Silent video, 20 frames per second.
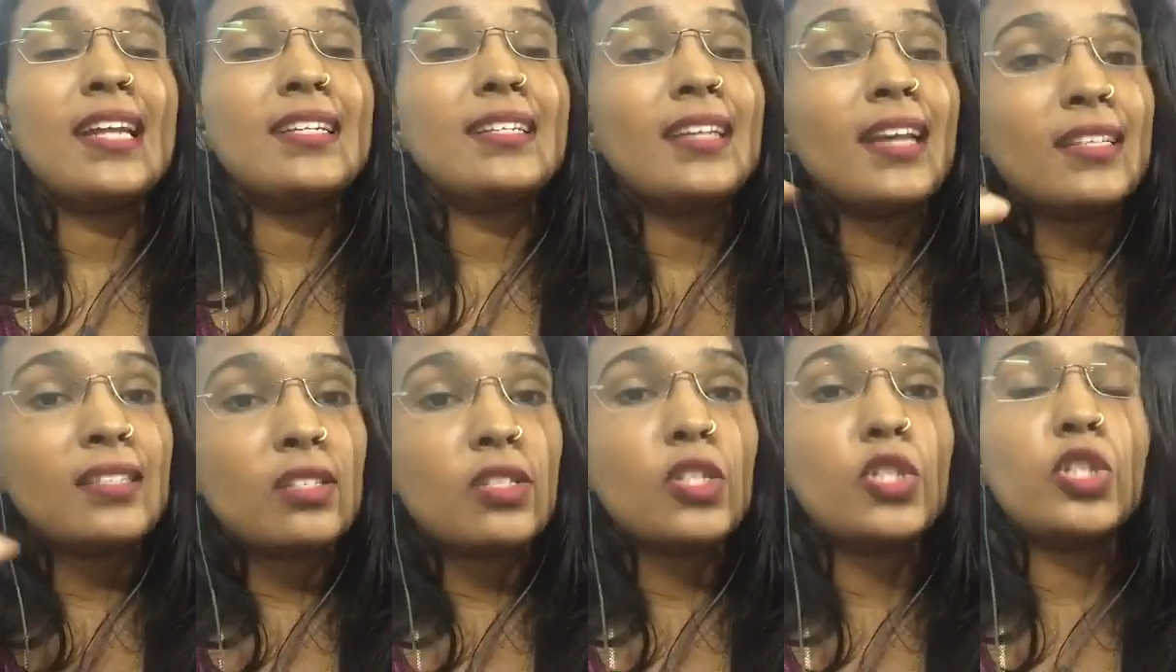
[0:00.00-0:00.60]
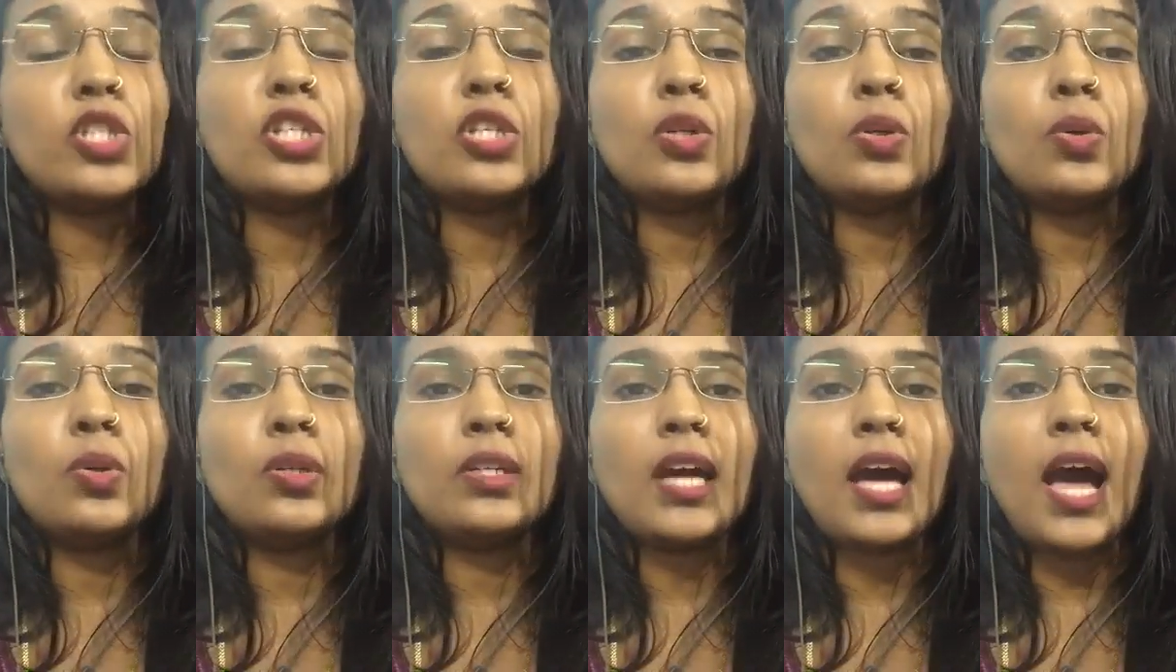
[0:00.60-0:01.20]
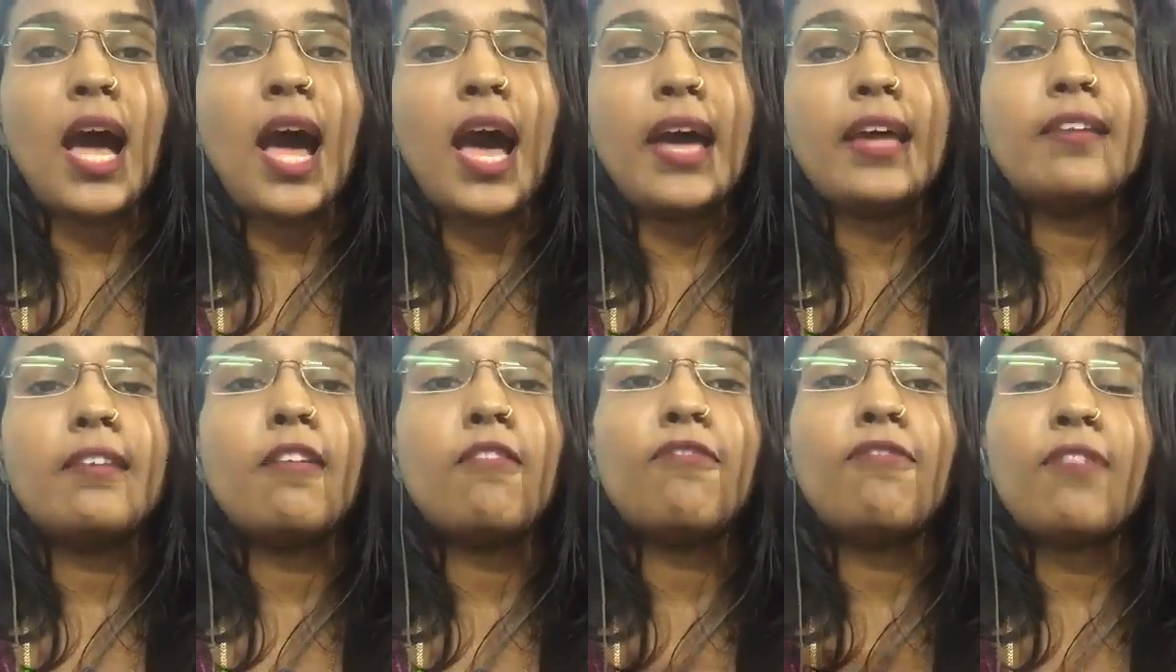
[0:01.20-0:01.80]
destitute
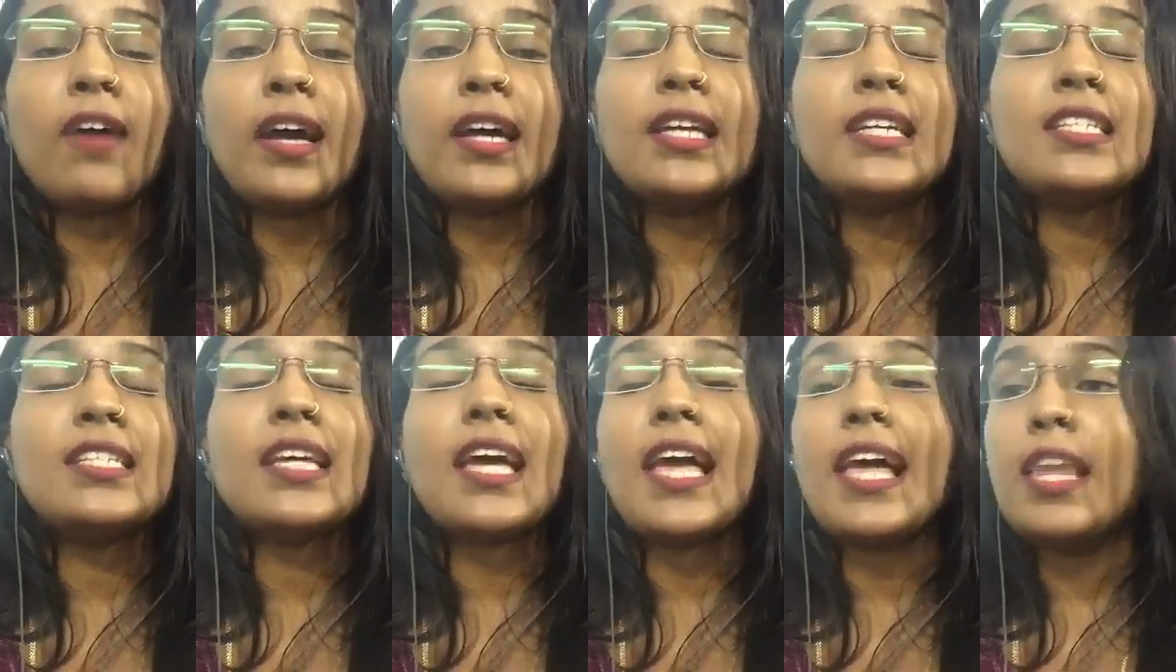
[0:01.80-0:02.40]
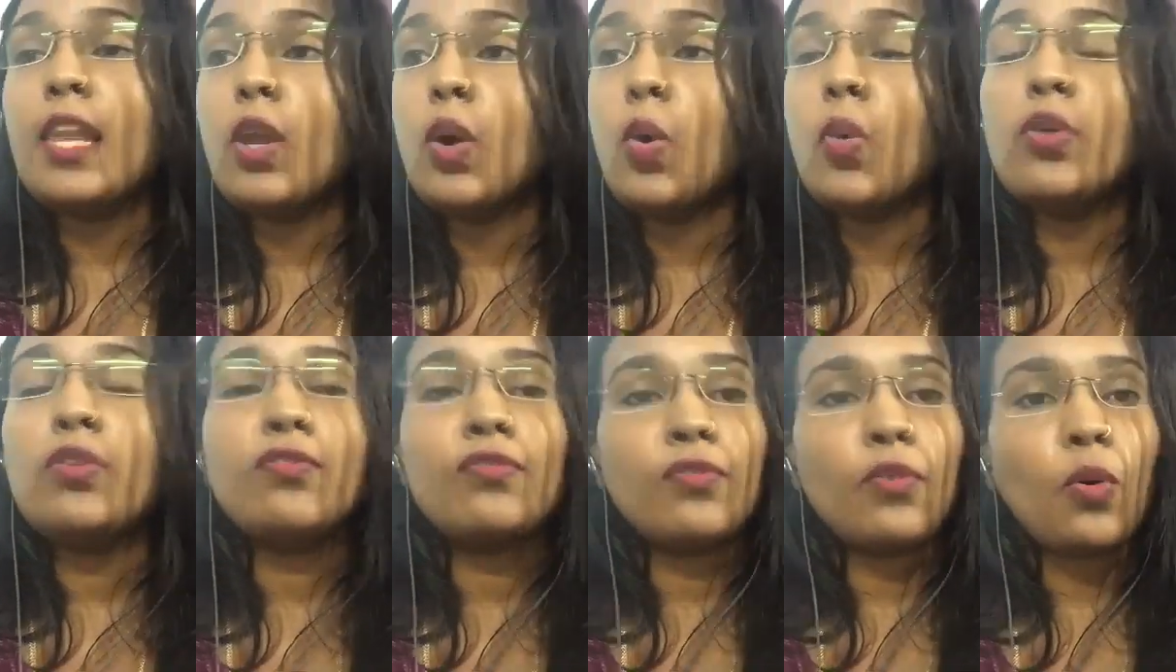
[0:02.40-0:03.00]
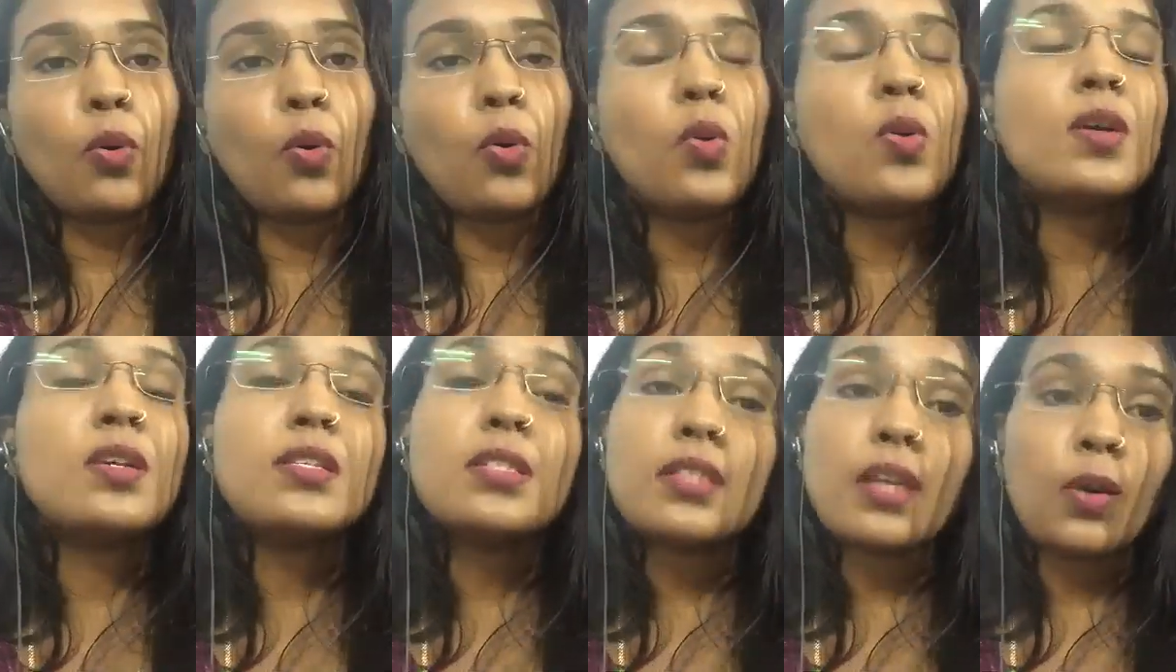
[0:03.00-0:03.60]
and fight alone for
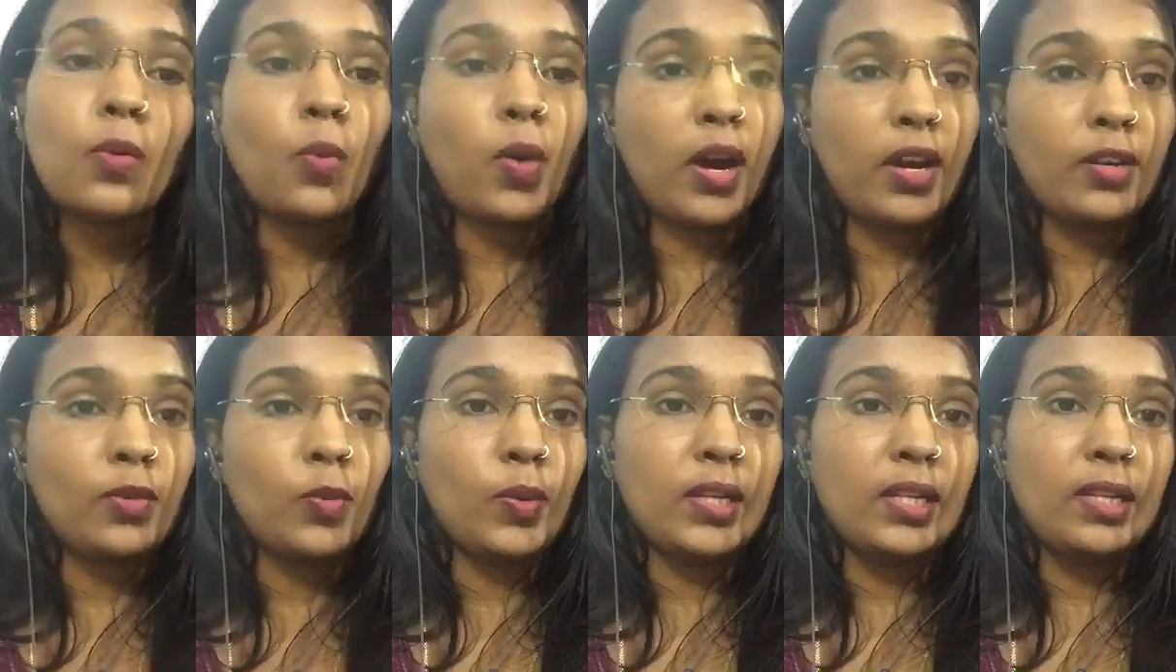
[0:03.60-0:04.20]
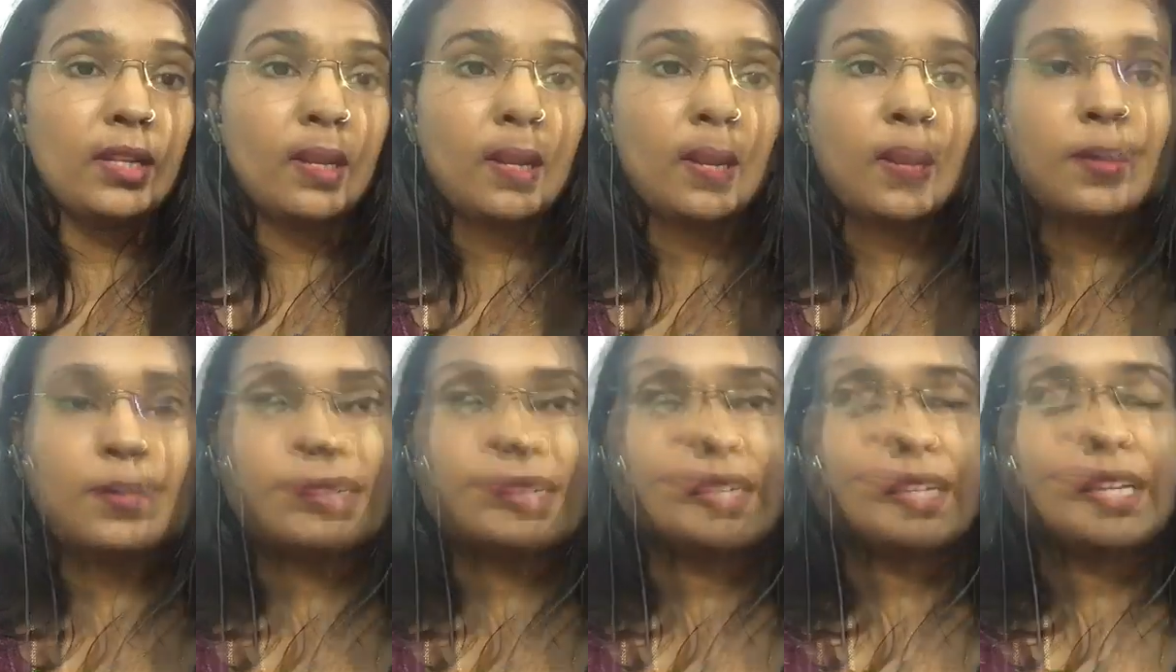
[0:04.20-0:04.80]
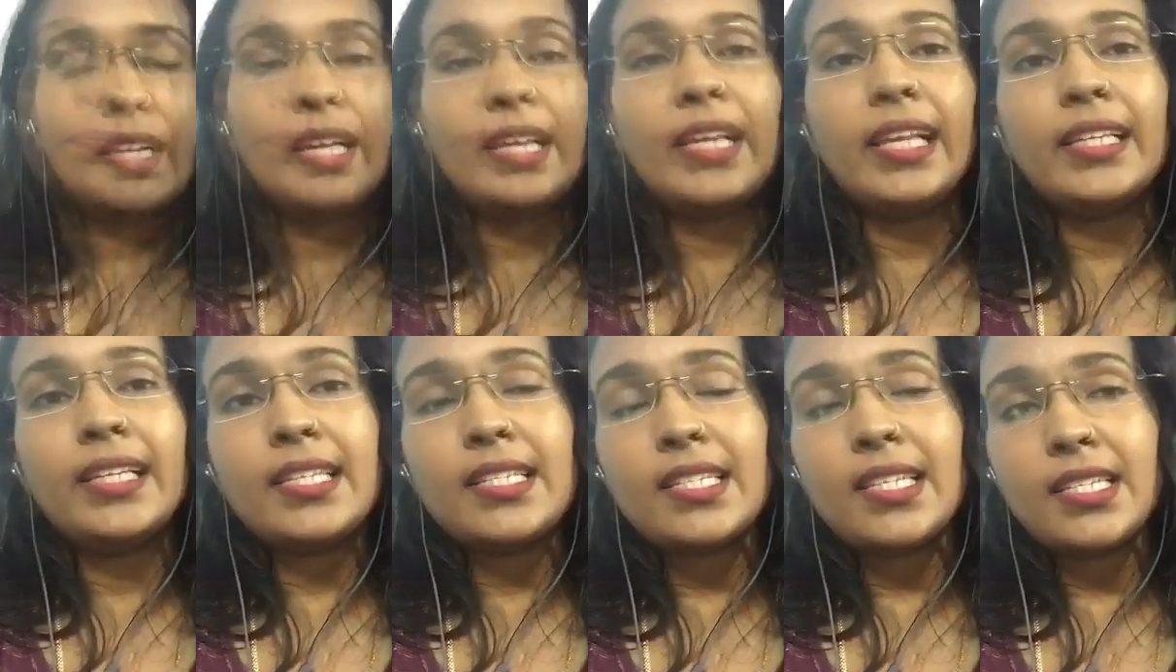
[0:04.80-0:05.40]
survival.
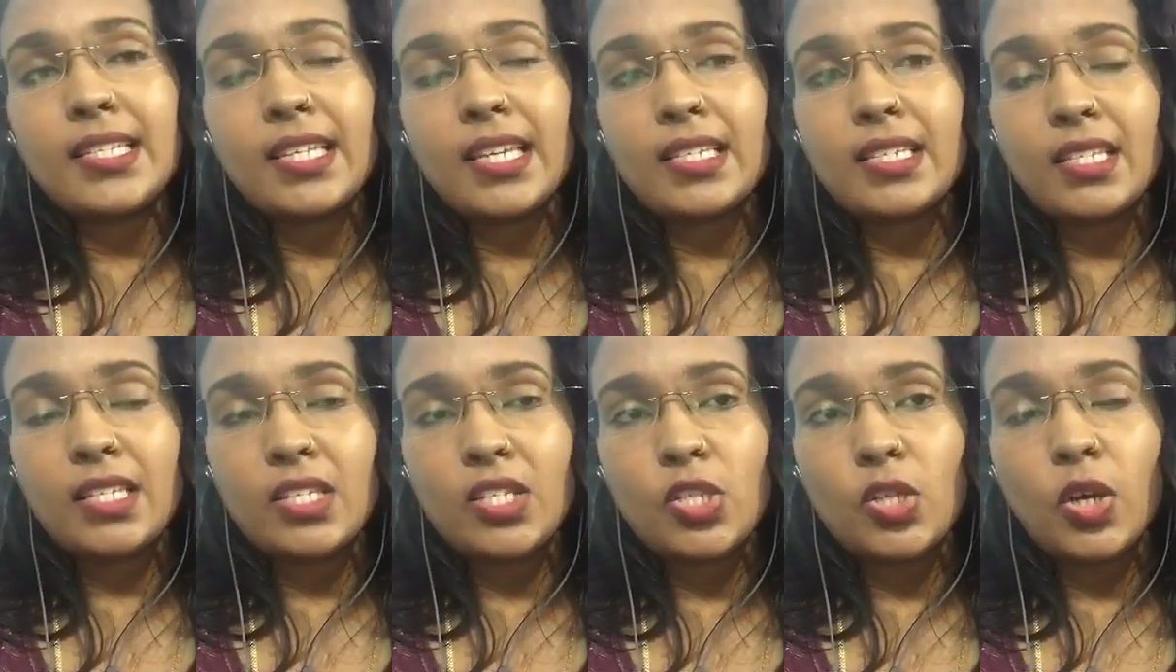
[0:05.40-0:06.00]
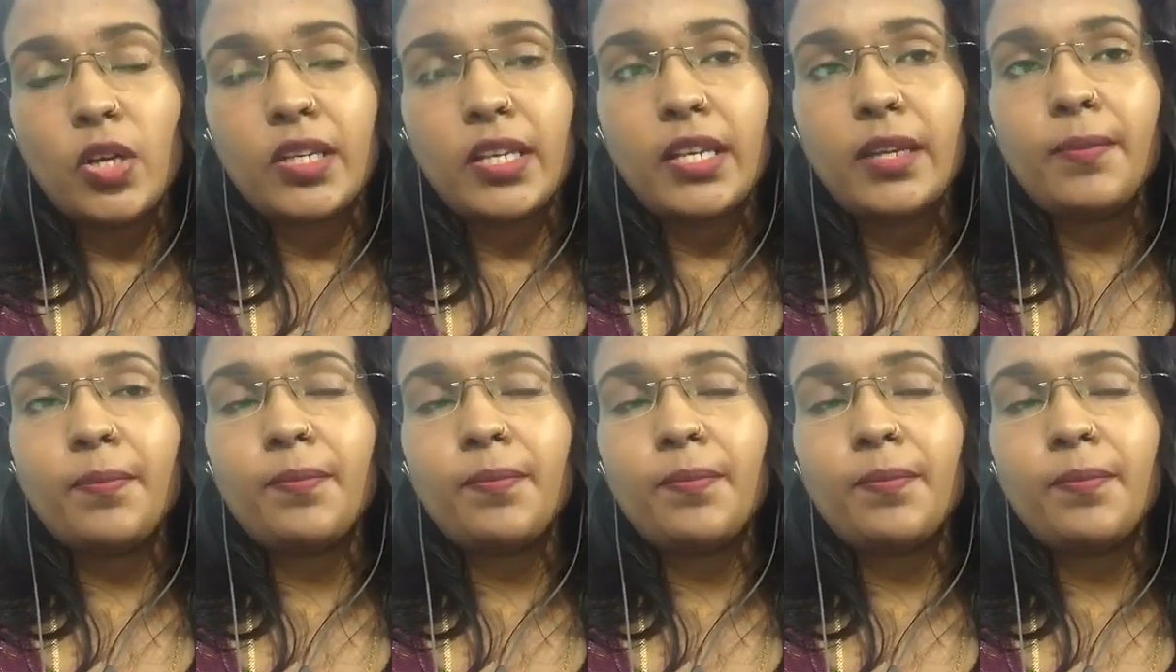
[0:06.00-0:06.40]
Let us discuss the story.